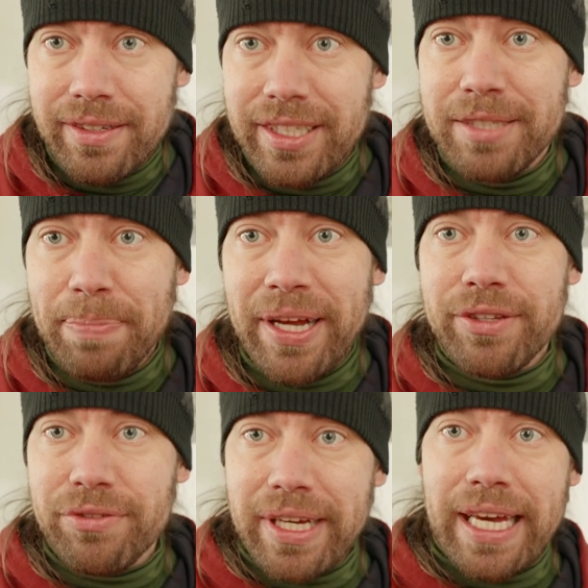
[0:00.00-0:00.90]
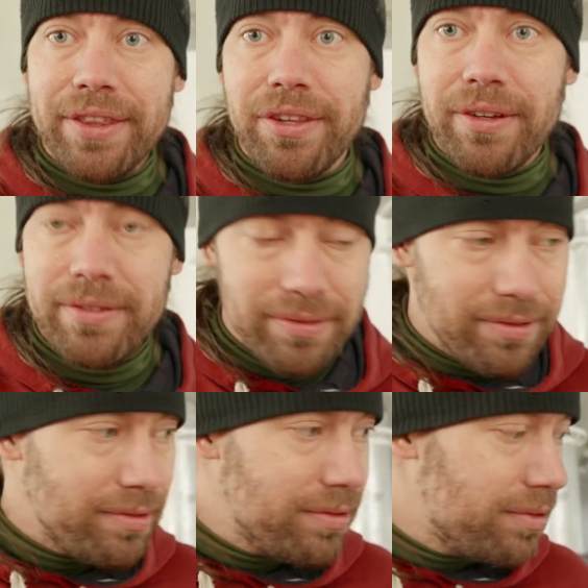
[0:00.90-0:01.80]
it's better to get the
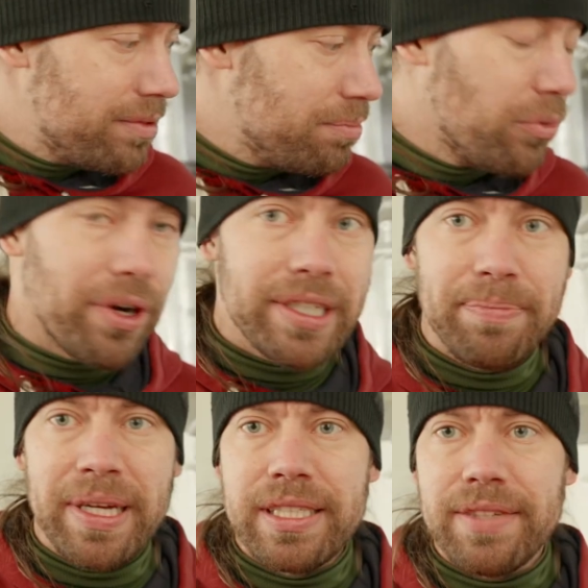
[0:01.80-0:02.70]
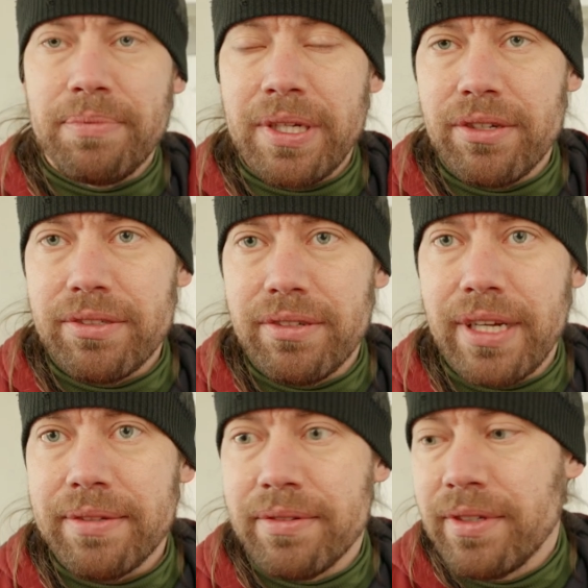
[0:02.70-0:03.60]
more expensive because you
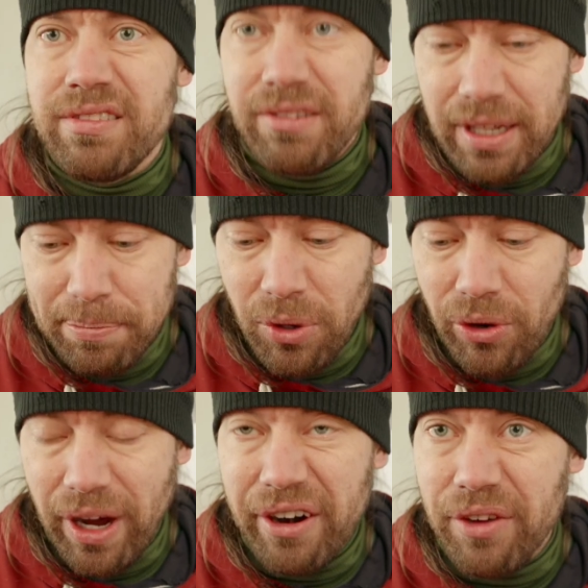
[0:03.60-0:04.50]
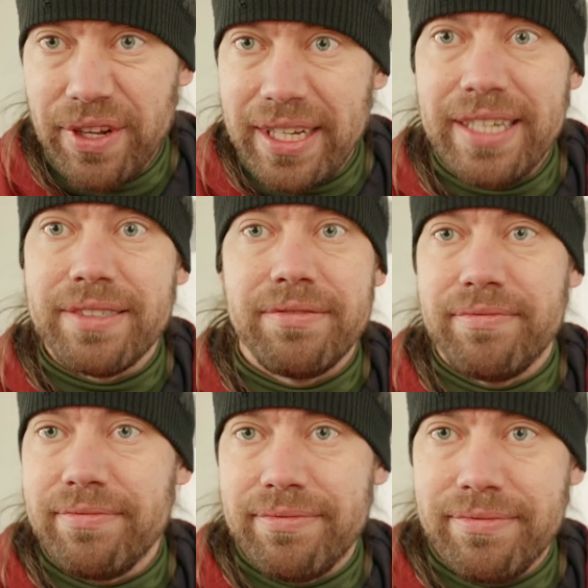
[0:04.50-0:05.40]
get more out of it, and
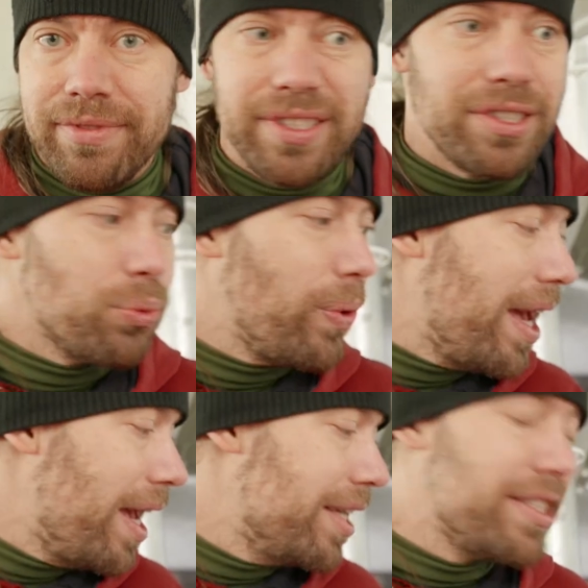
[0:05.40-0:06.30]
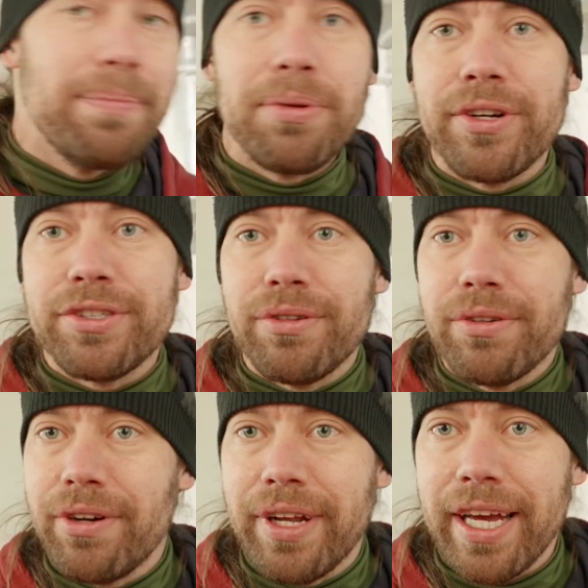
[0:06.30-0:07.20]
it's way simpler to
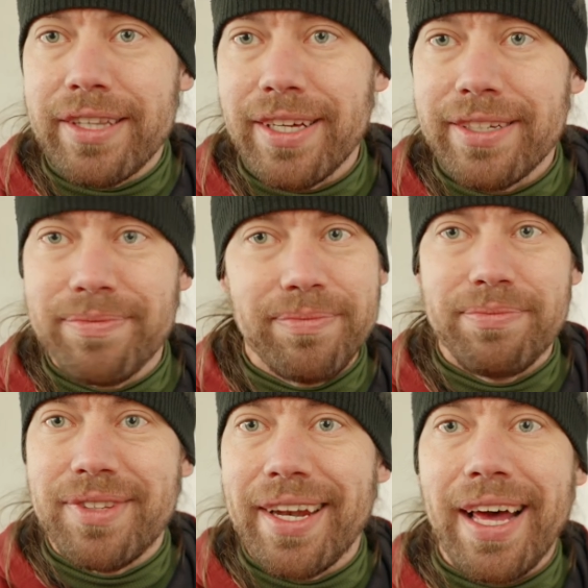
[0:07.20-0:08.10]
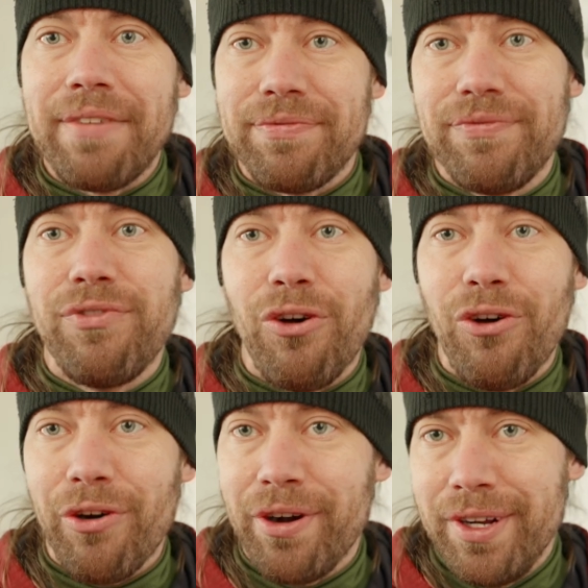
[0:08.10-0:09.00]
connect and then have
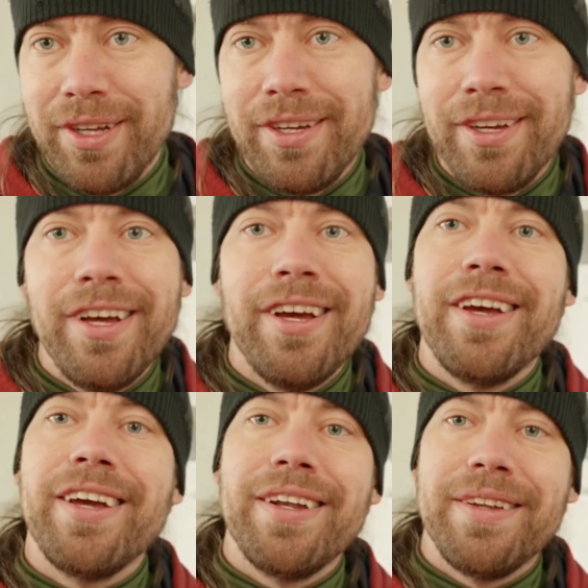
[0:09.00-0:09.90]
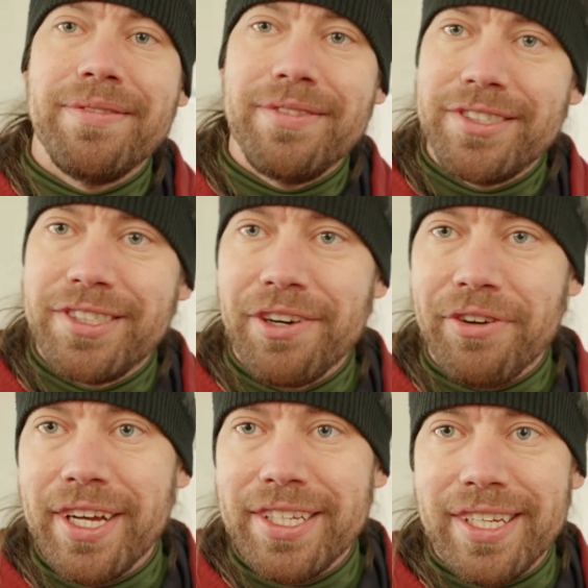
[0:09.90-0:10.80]
4 in
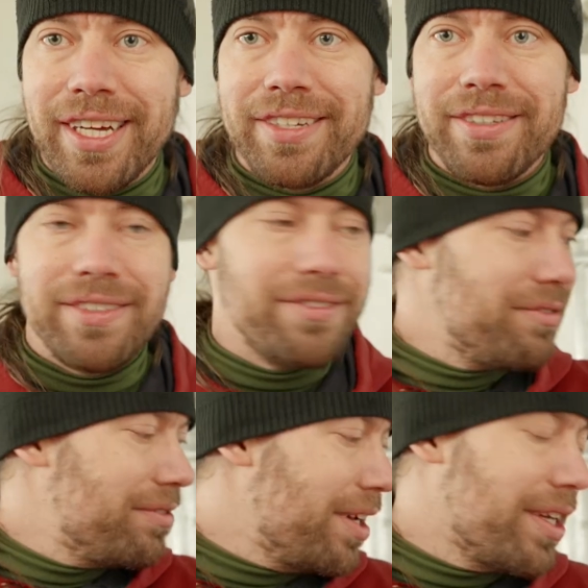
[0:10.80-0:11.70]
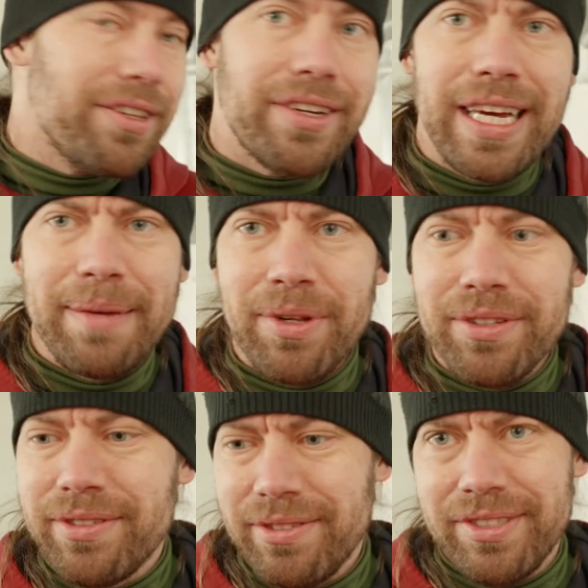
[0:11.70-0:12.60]
series and running the
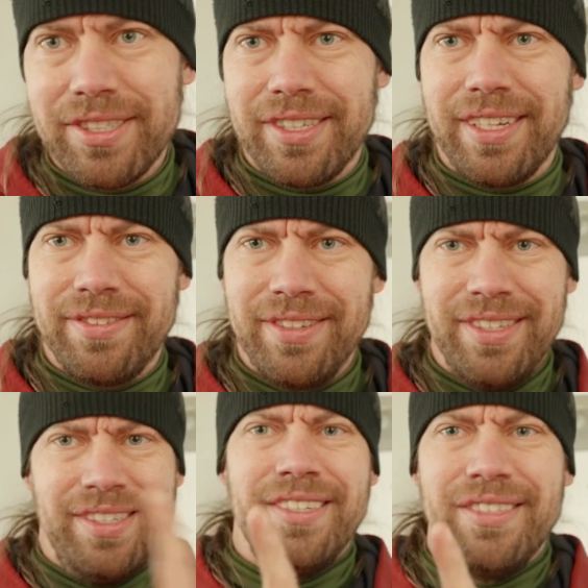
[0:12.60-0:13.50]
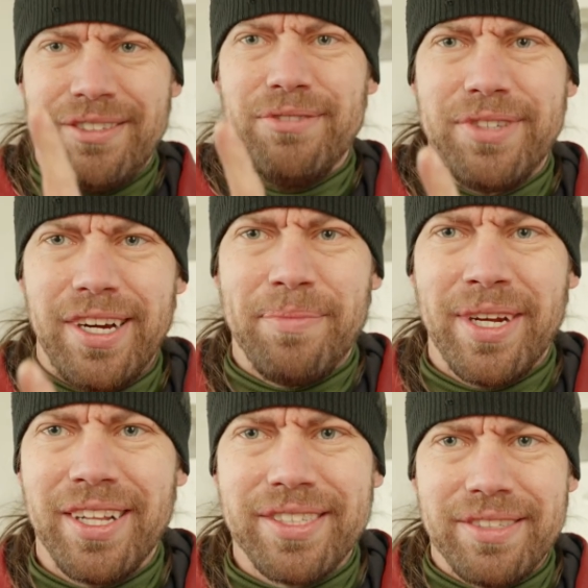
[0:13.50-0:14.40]
cables. You just got 2
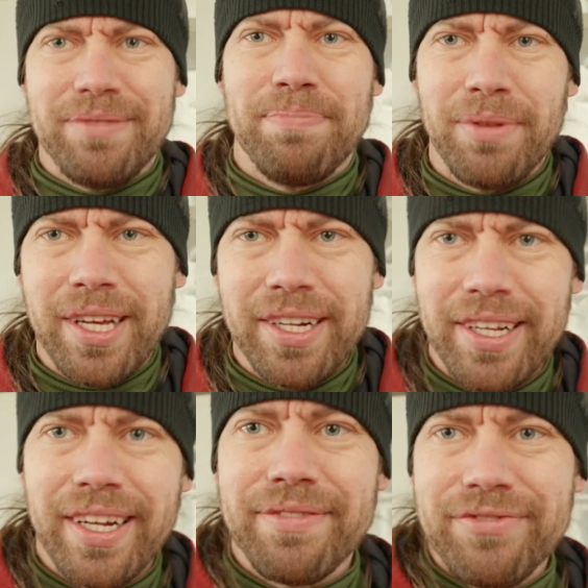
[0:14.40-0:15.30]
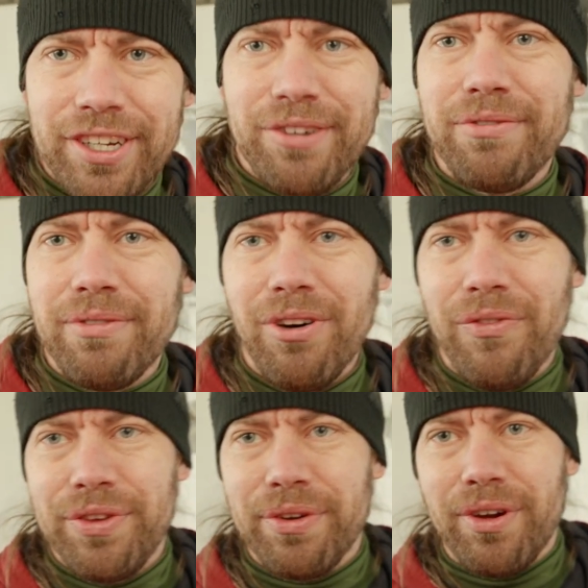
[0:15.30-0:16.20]
terminals and you plug it in and
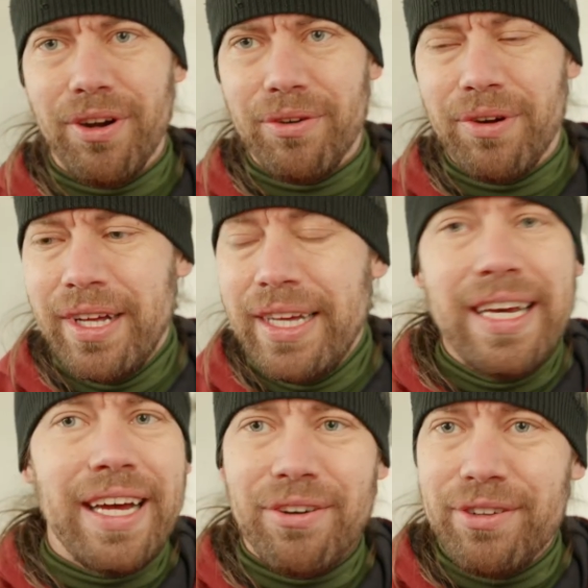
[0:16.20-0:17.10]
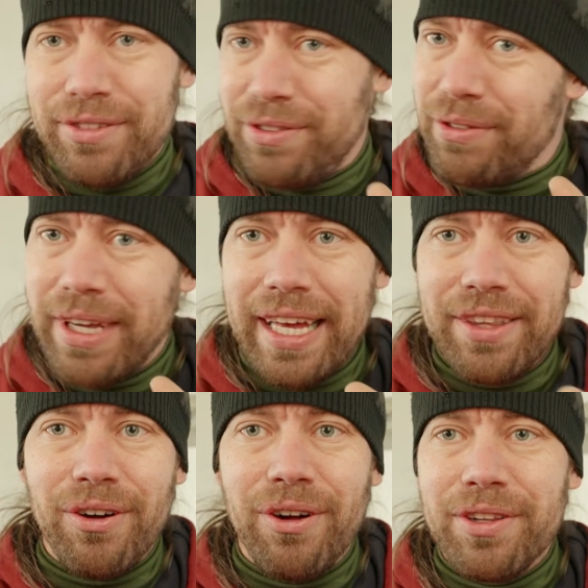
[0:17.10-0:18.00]
off you go, and you
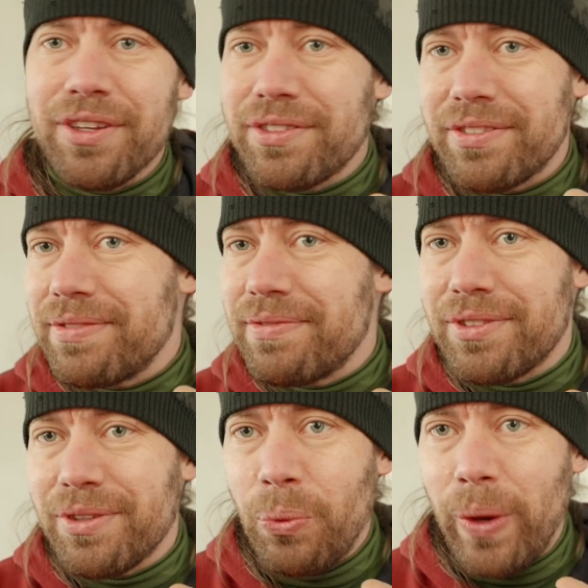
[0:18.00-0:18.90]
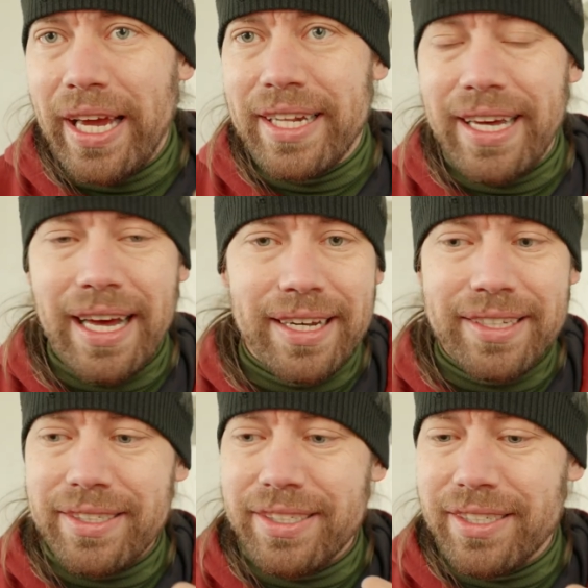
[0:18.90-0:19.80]
get all the weight
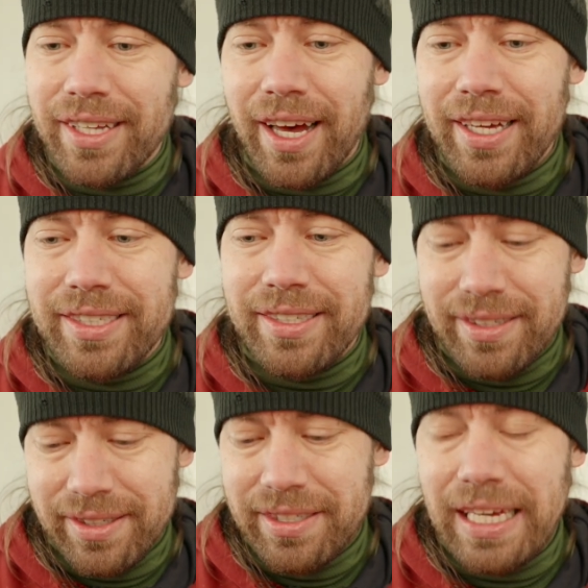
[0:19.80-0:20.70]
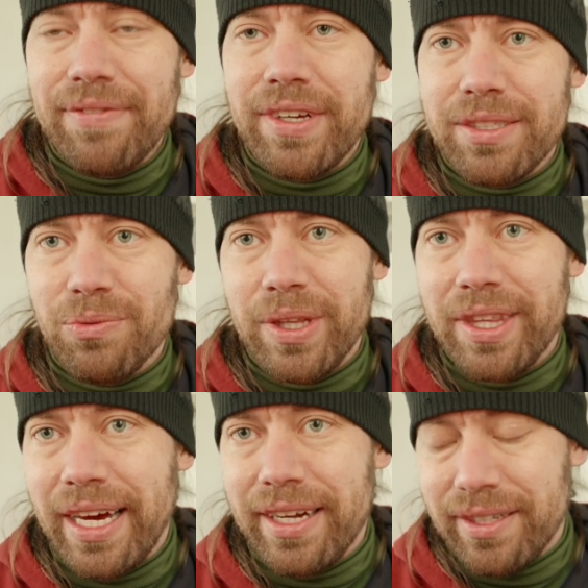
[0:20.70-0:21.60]
and size savings
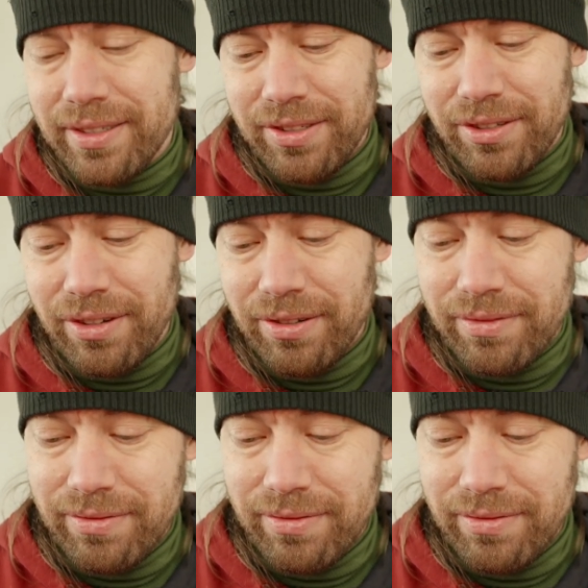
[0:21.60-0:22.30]
with that. So